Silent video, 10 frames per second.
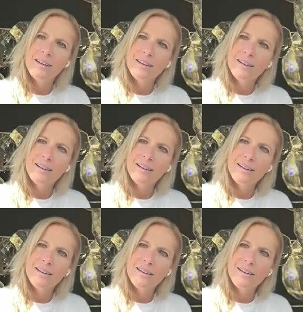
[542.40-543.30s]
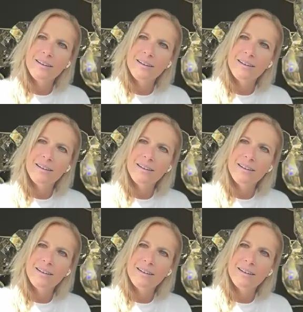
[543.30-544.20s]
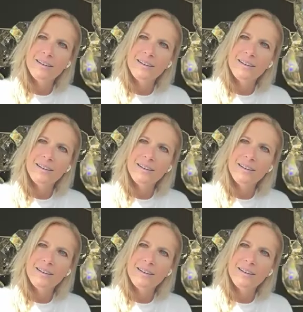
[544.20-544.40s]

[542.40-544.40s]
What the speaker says: Nothing is said.